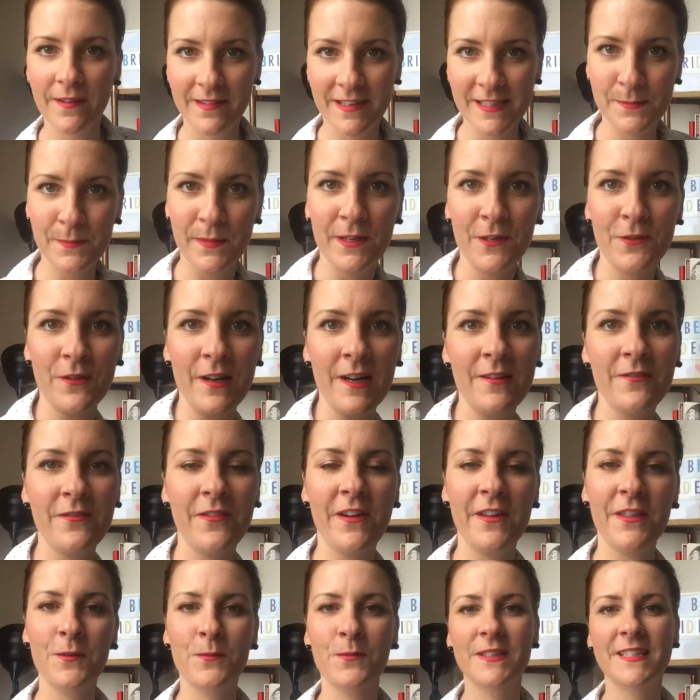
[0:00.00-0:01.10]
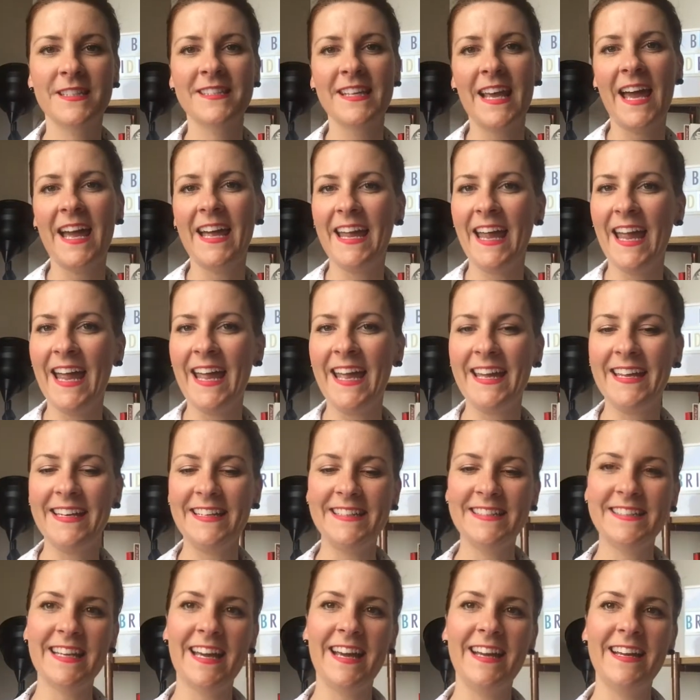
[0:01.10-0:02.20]
as my grandfather would say,
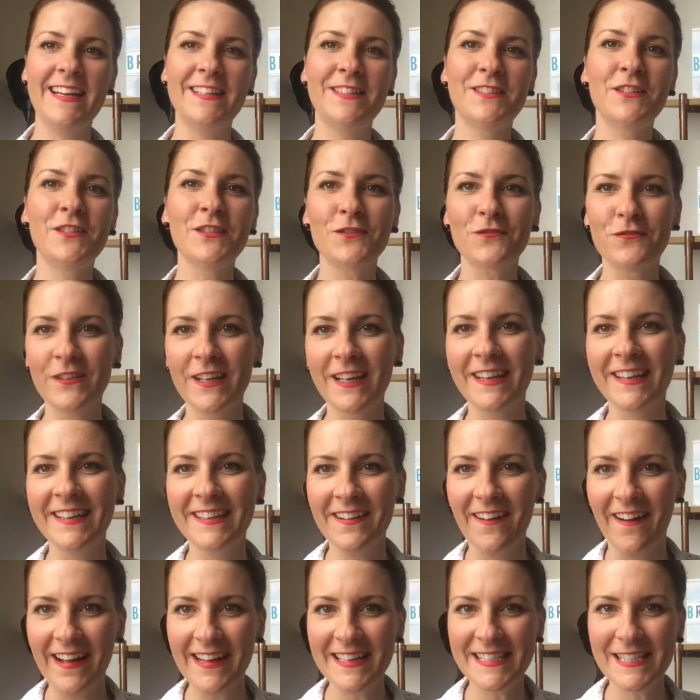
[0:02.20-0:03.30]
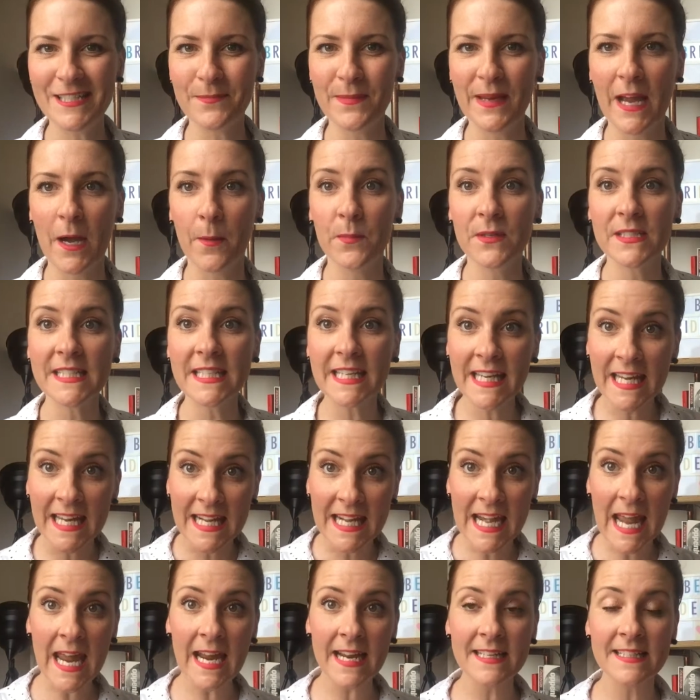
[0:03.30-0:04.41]
and it's just really nice to be able to
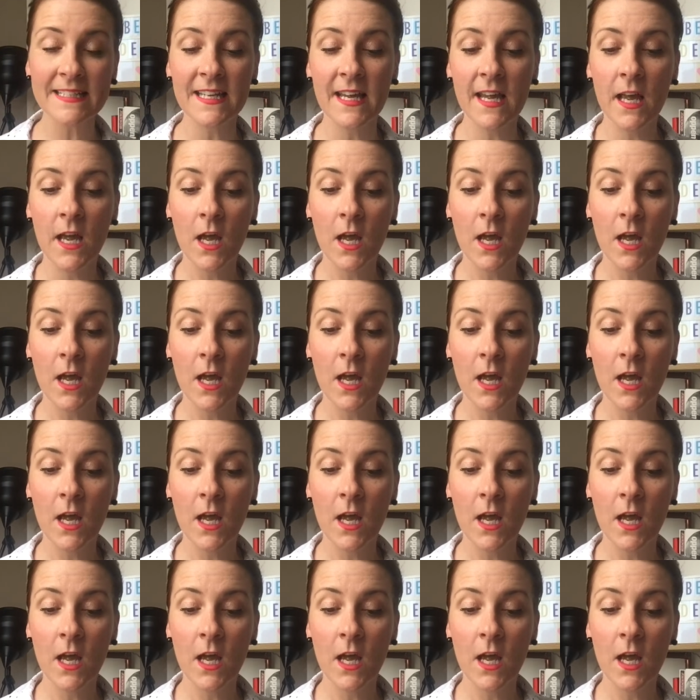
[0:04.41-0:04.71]
connect